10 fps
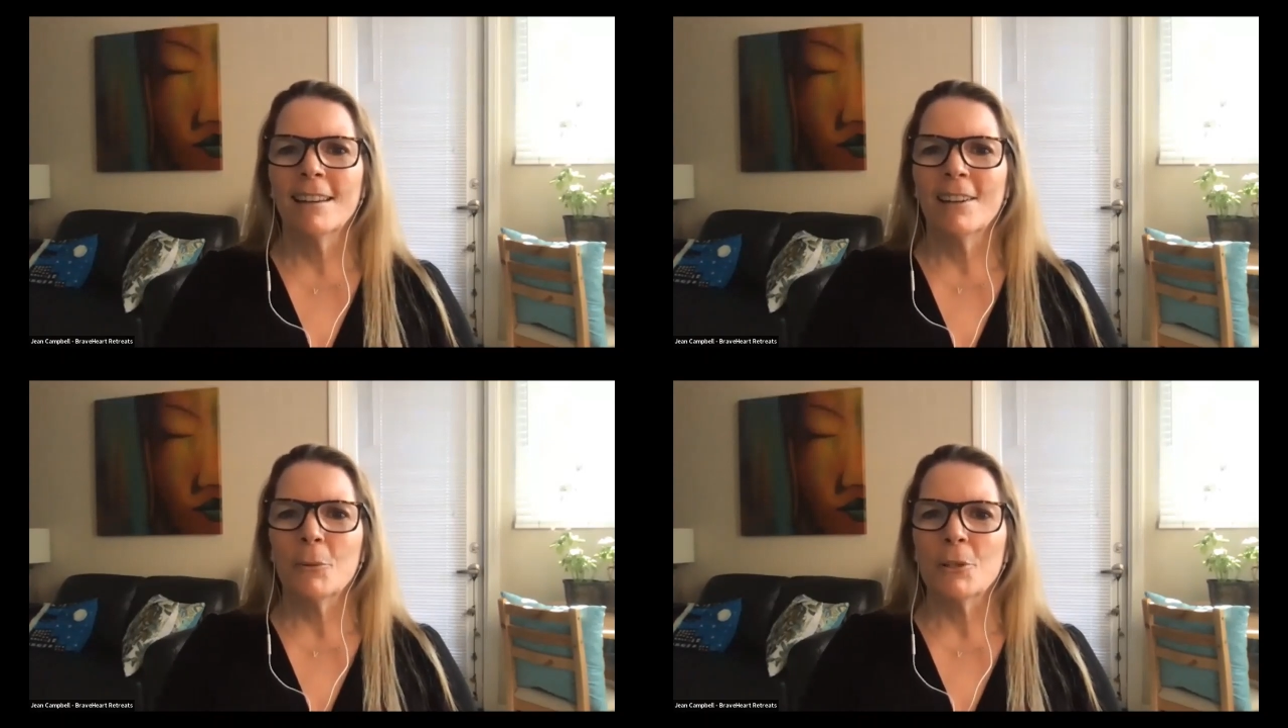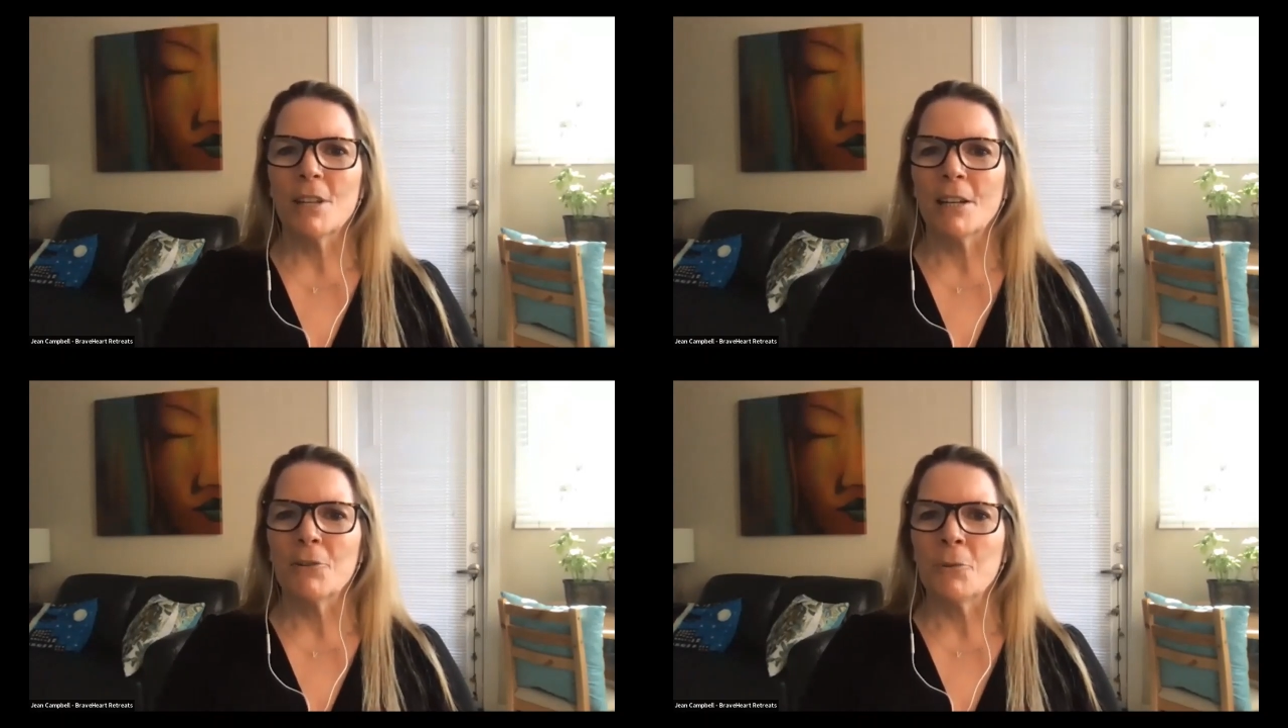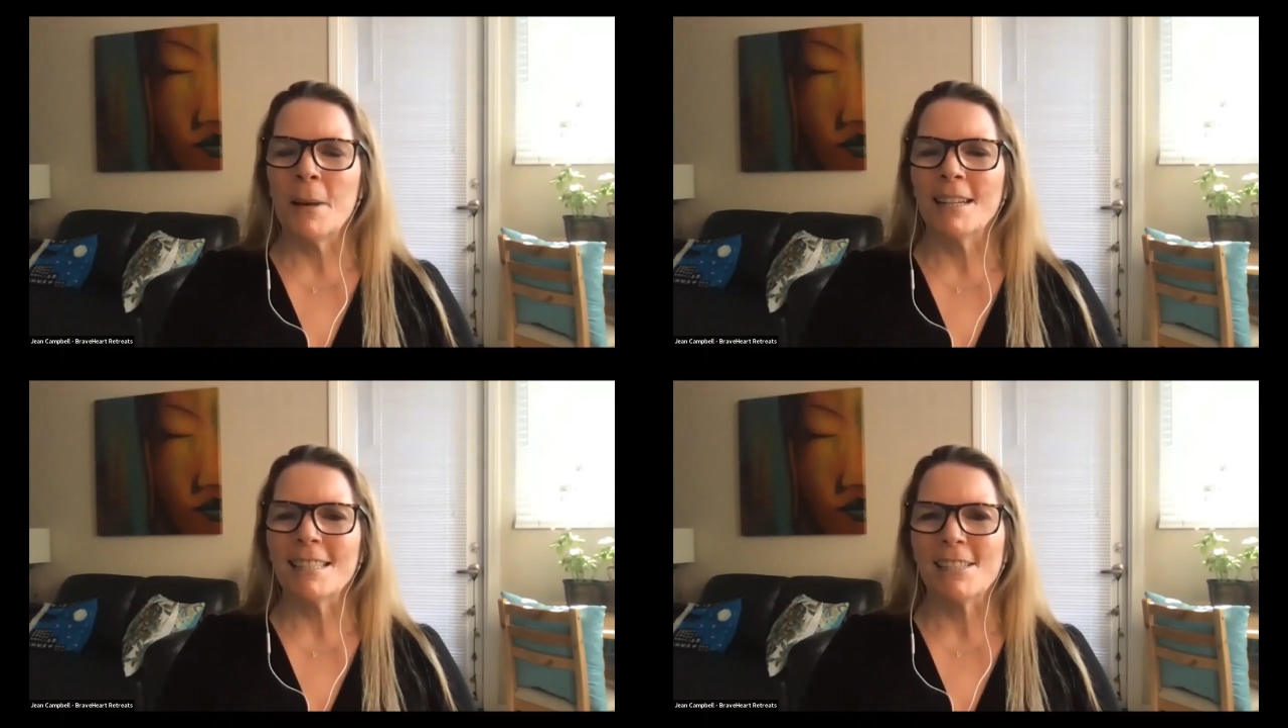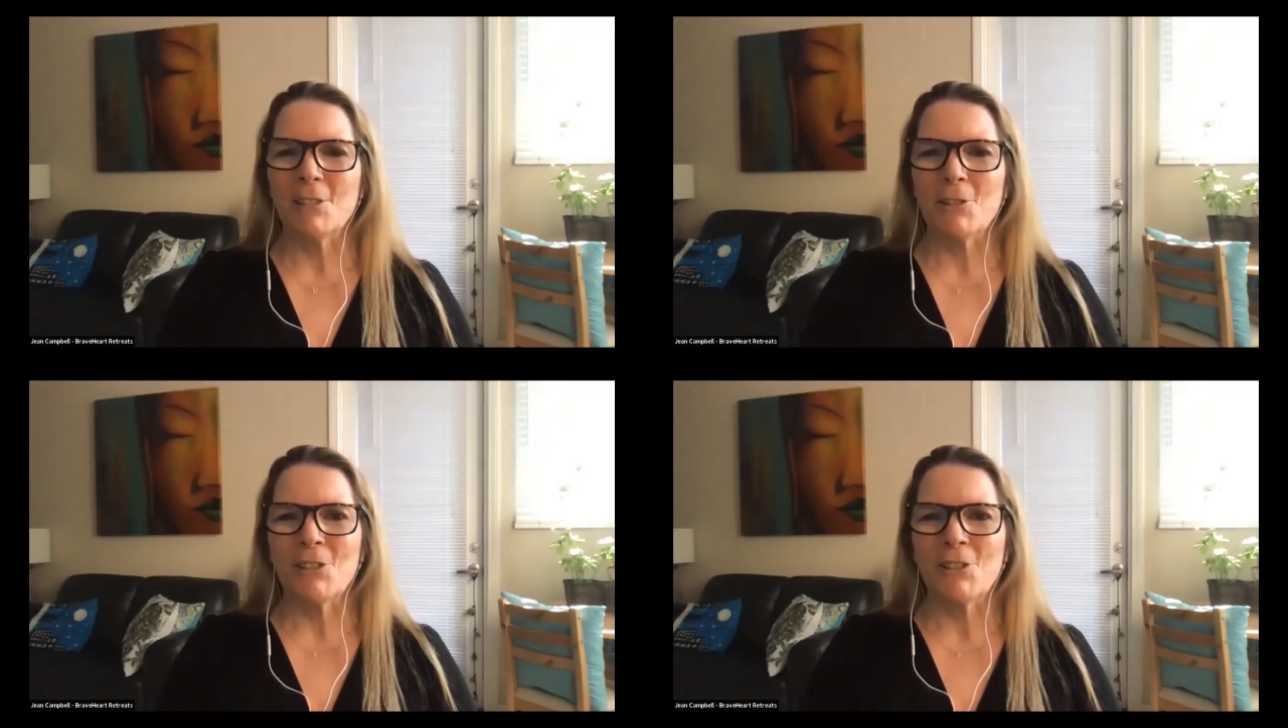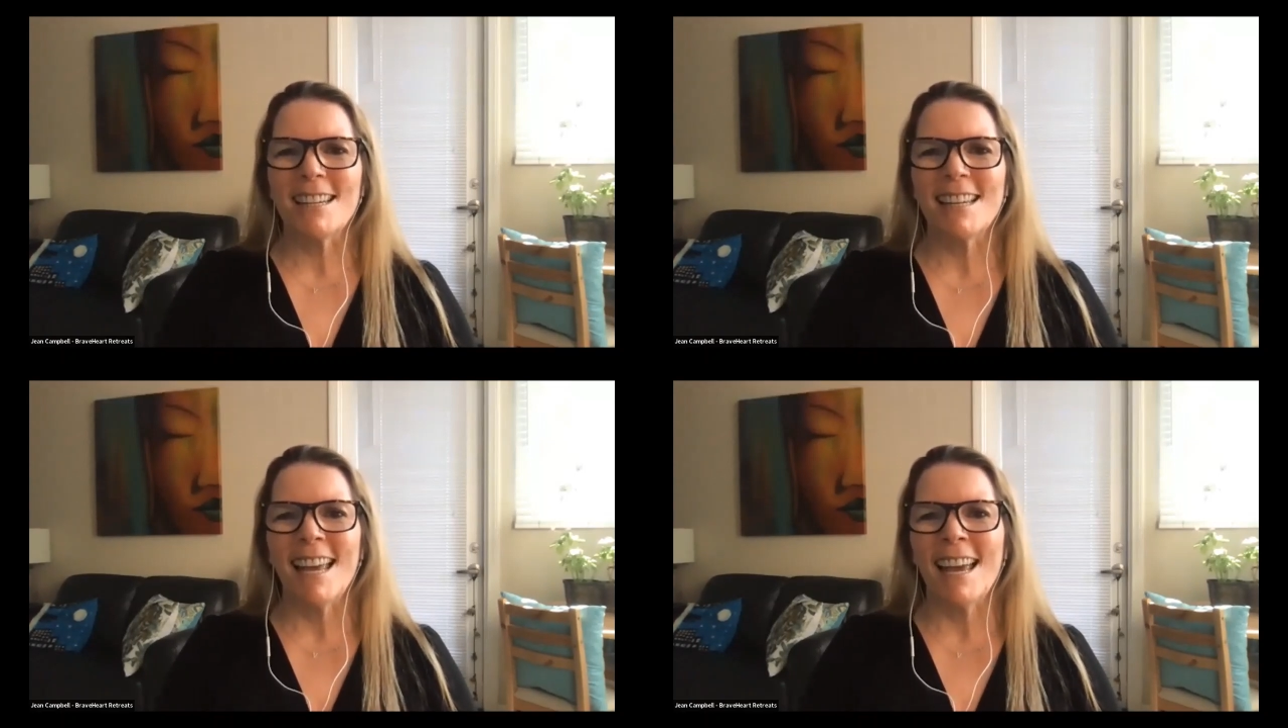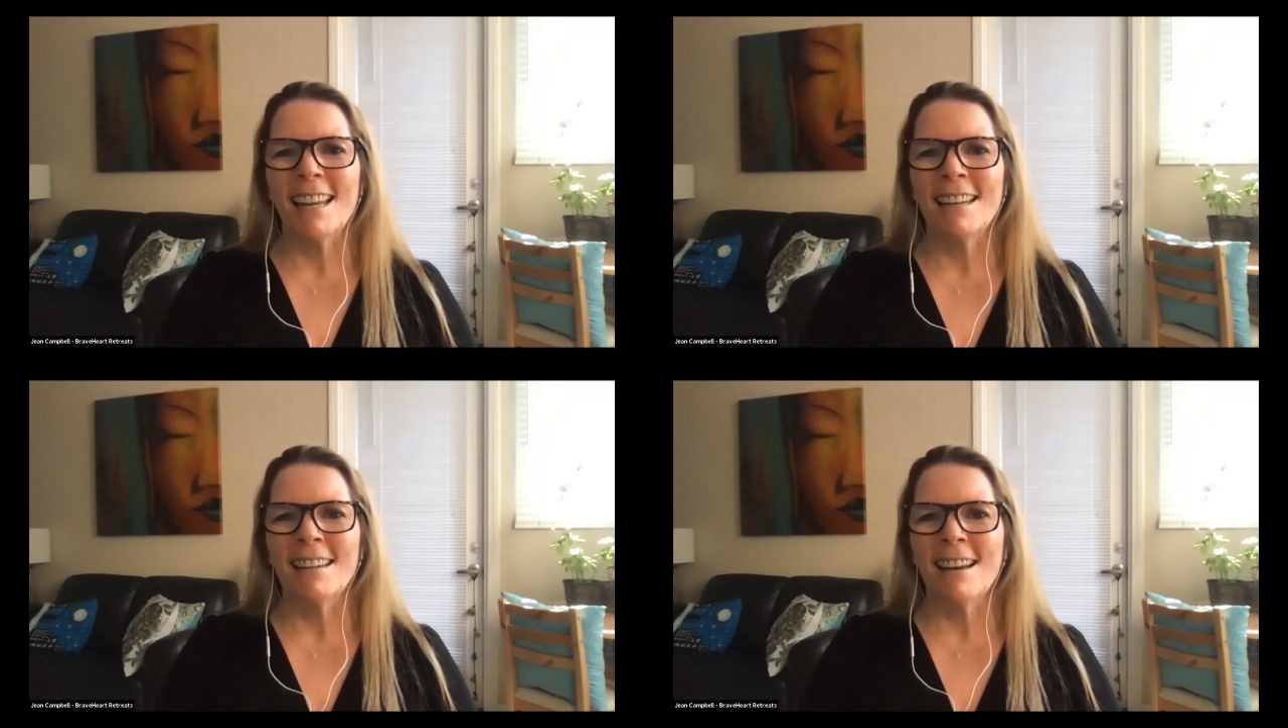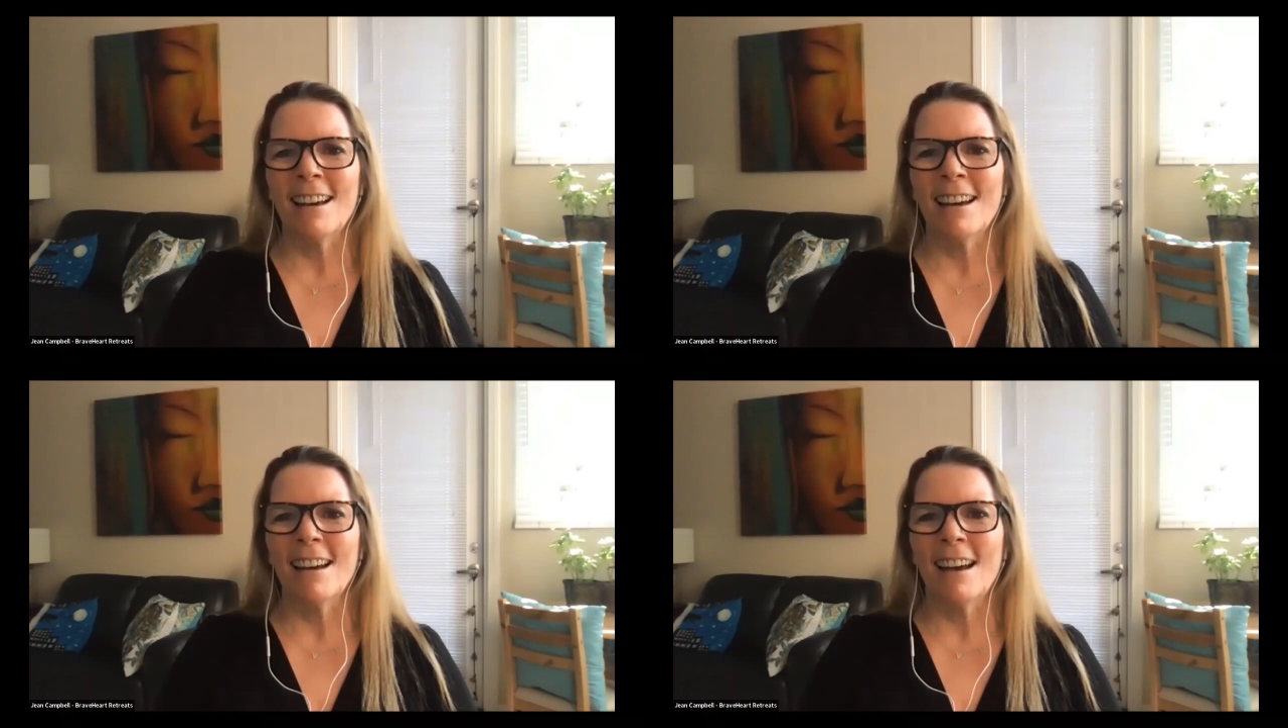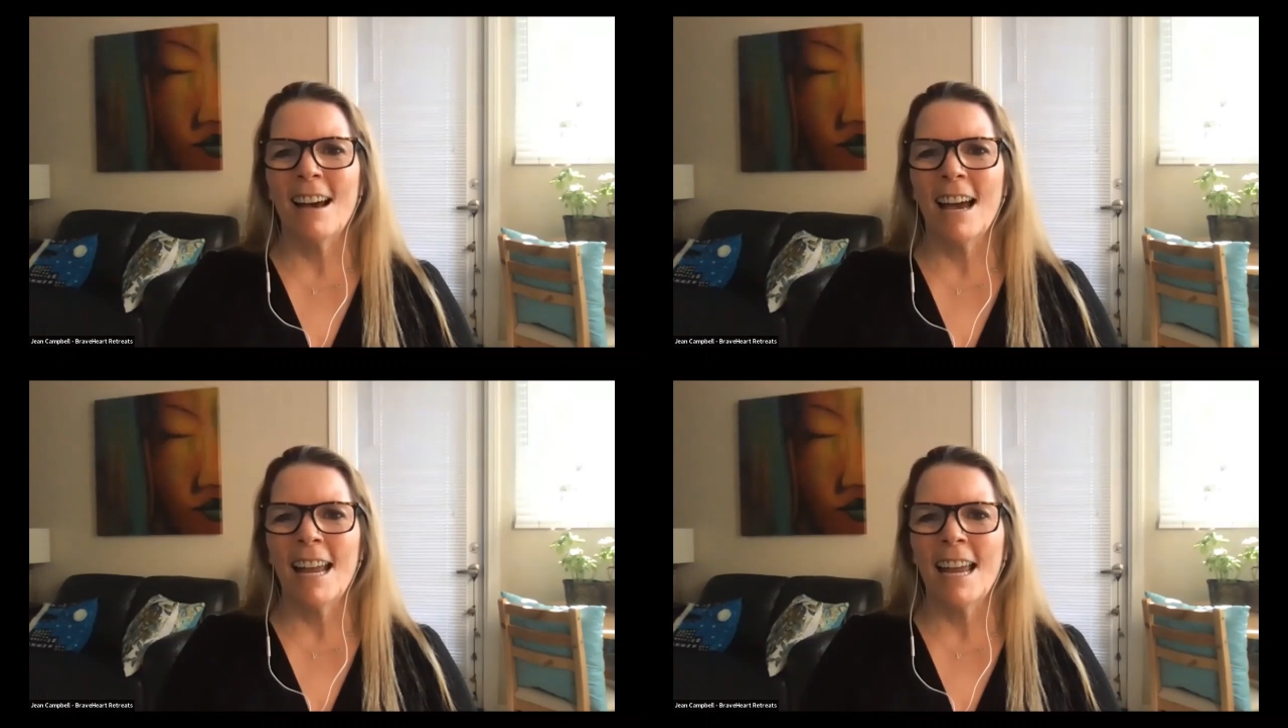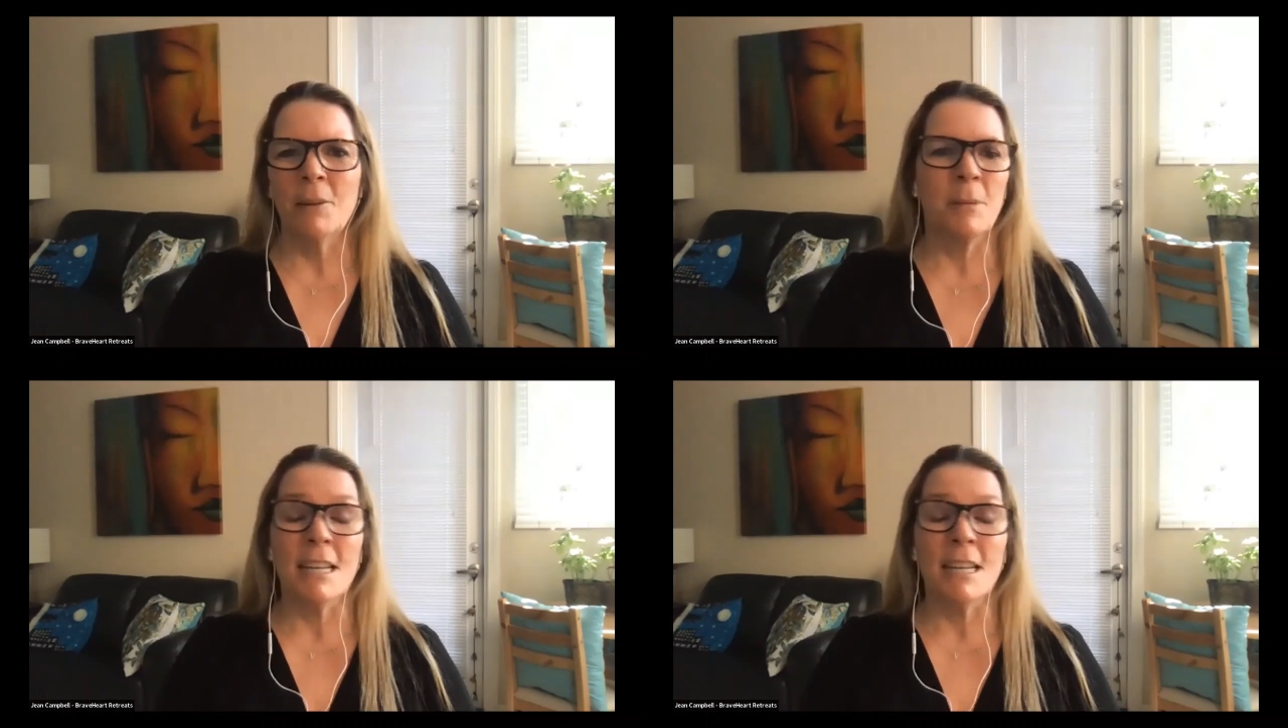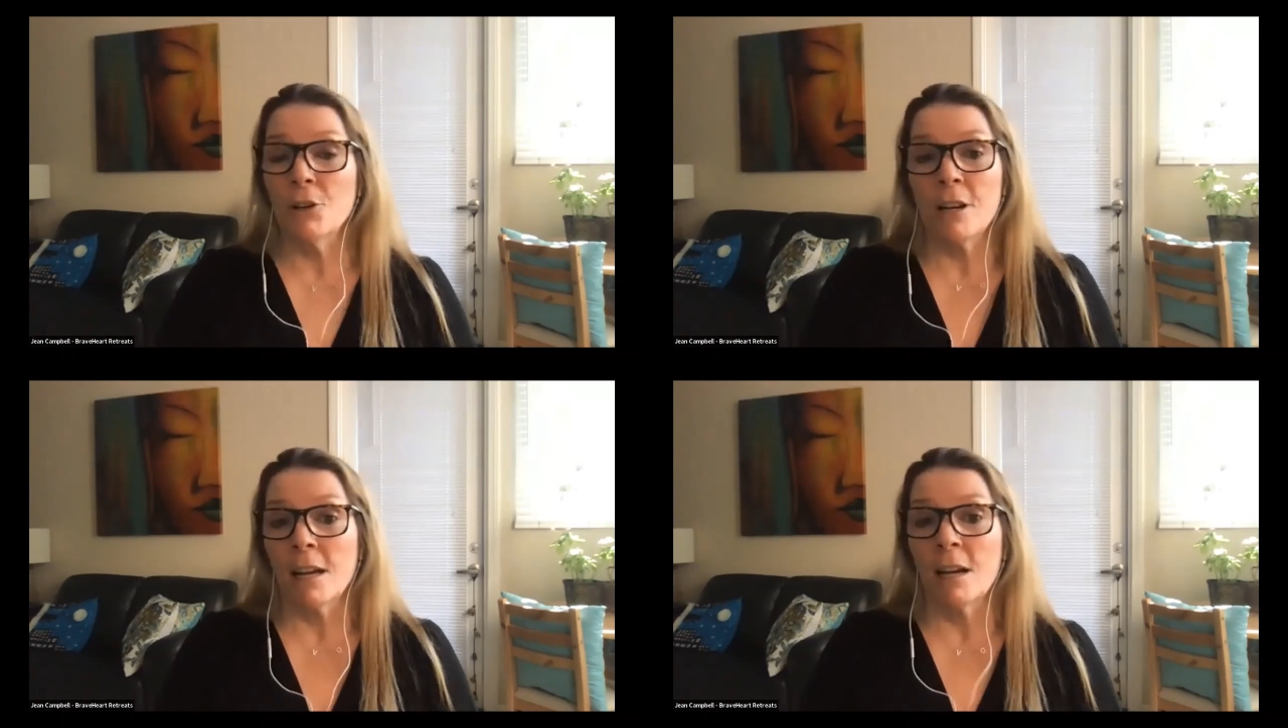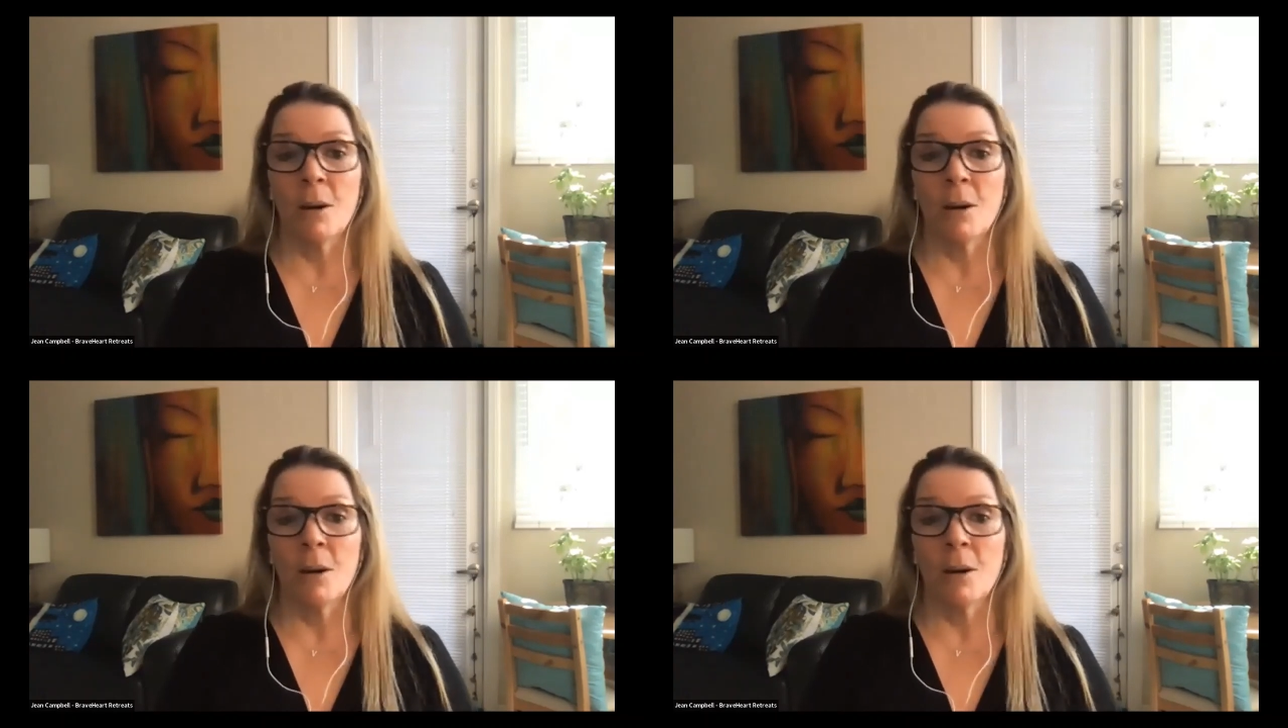We're psychodramatic sisters. And I had been hearing